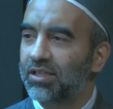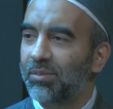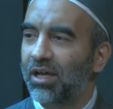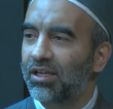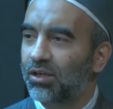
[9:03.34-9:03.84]

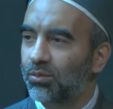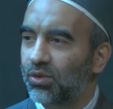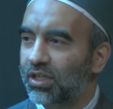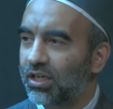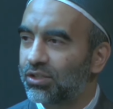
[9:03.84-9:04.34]
malikul
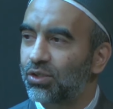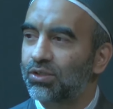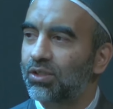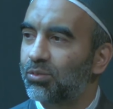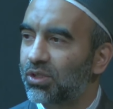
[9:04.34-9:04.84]
mulk
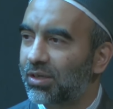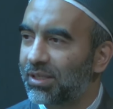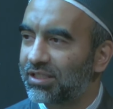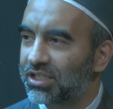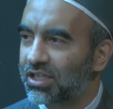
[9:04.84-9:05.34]
tu'til mulka
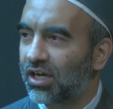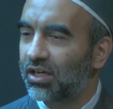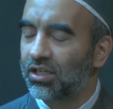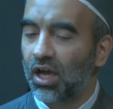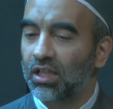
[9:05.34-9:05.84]
man
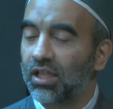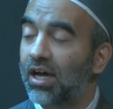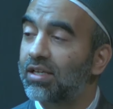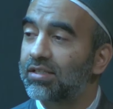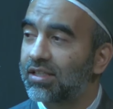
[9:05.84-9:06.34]
tasha.
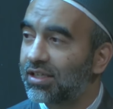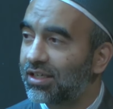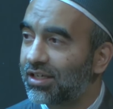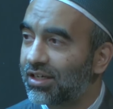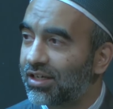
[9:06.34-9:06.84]
Allah is the
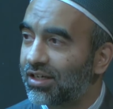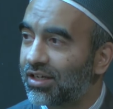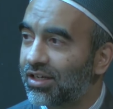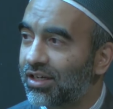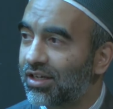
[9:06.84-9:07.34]

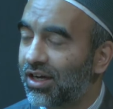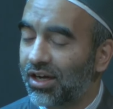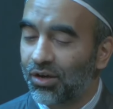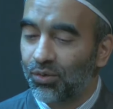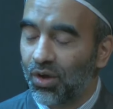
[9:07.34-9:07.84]

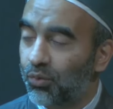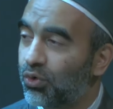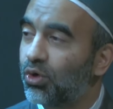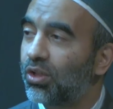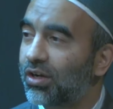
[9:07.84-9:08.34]

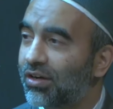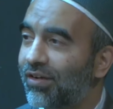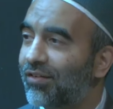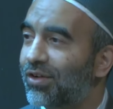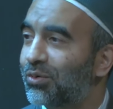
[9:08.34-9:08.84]
ruler of
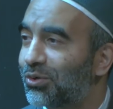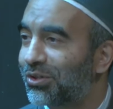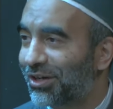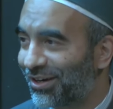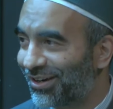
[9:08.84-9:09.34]
every
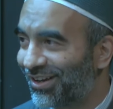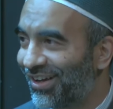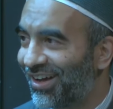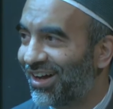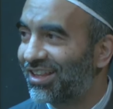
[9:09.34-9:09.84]
ruler.
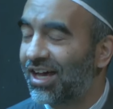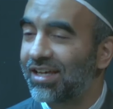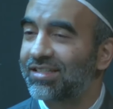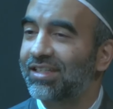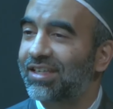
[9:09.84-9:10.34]
Allah
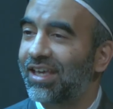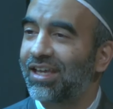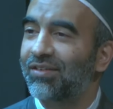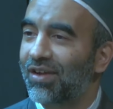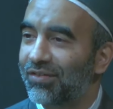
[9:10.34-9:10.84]
is the
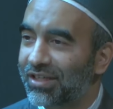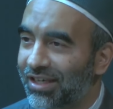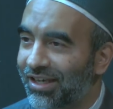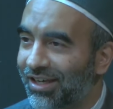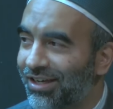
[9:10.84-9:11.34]
king of every
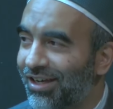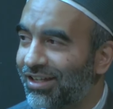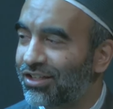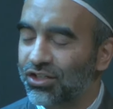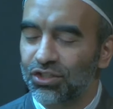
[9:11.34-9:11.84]
king.
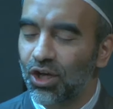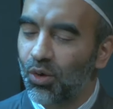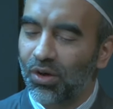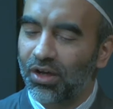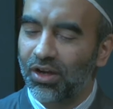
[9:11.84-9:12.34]
There's no
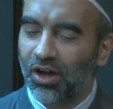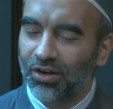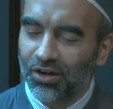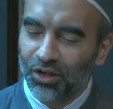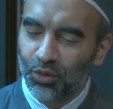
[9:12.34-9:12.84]
one on
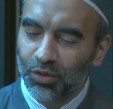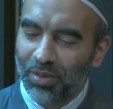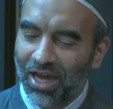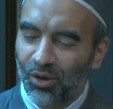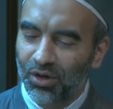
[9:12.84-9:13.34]
earth with
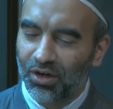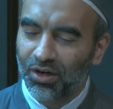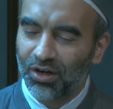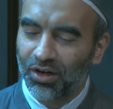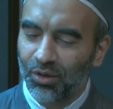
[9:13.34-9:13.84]
power,
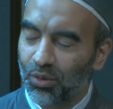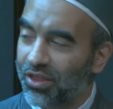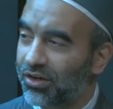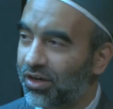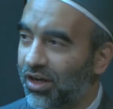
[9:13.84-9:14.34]

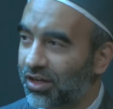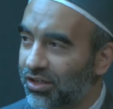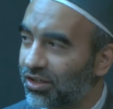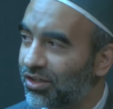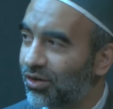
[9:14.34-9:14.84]
whether a
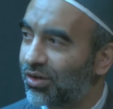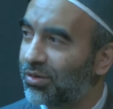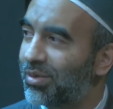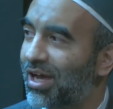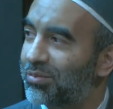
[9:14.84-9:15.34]
good or
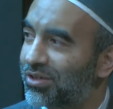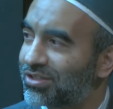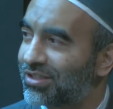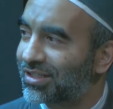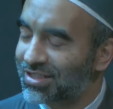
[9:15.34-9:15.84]
a bad
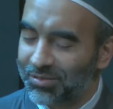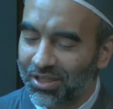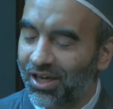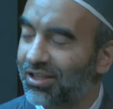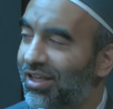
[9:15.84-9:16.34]
person, except
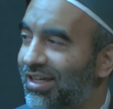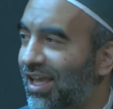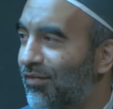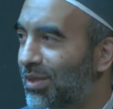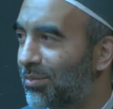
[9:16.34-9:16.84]
that Allah
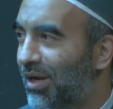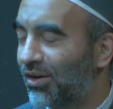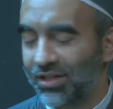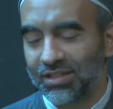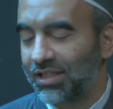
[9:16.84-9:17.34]
gave him that
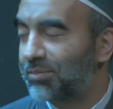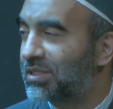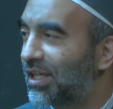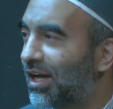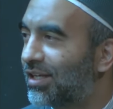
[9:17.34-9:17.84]
power. It's an
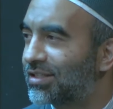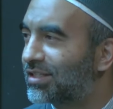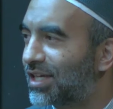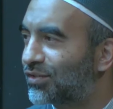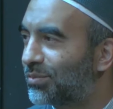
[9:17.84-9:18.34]
ibtila, it's a
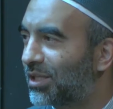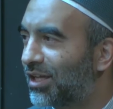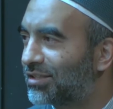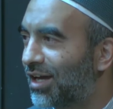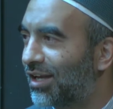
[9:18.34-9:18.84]
test from
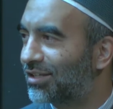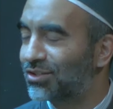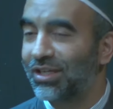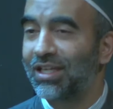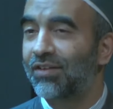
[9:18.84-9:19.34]
Allah Ta'ala.
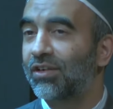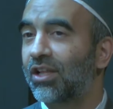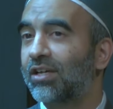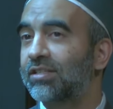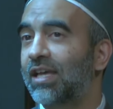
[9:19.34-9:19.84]
So he never
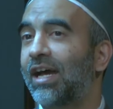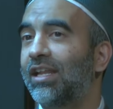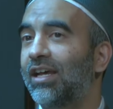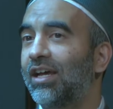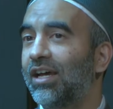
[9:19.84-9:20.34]
lost
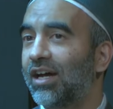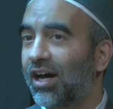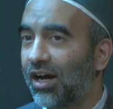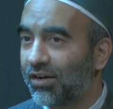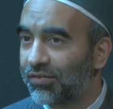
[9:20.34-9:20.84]
sight
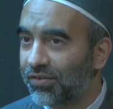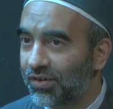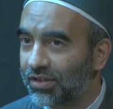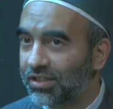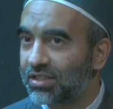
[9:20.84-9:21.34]
of
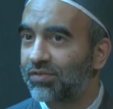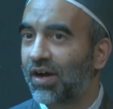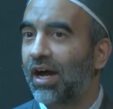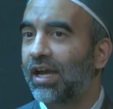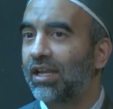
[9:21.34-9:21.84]
the
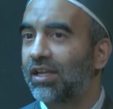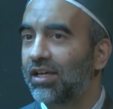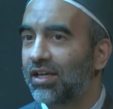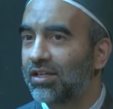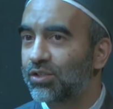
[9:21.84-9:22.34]
divine
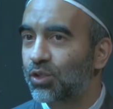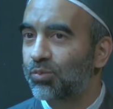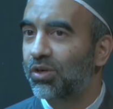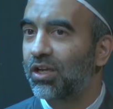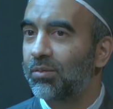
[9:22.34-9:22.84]

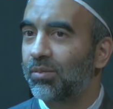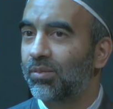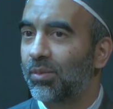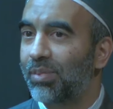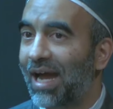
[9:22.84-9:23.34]
supreme
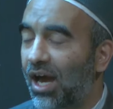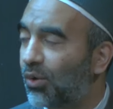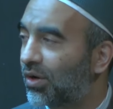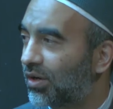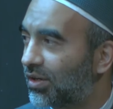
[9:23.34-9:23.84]

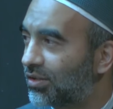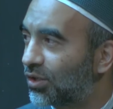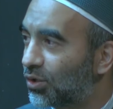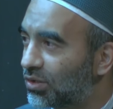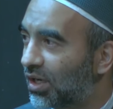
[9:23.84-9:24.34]
power, the
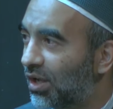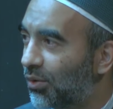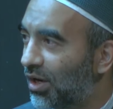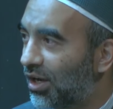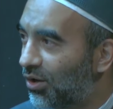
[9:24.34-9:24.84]
qudra,
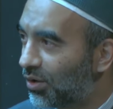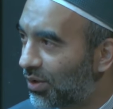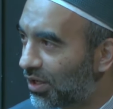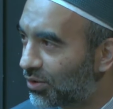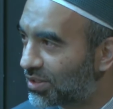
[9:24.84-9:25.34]
wa la hawla
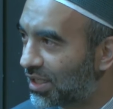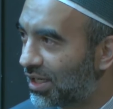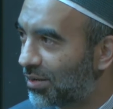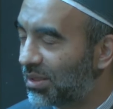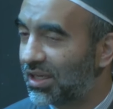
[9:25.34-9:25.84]
wa la quwwata
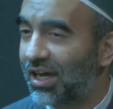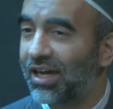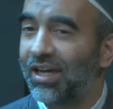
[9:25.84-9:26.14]
illa billah,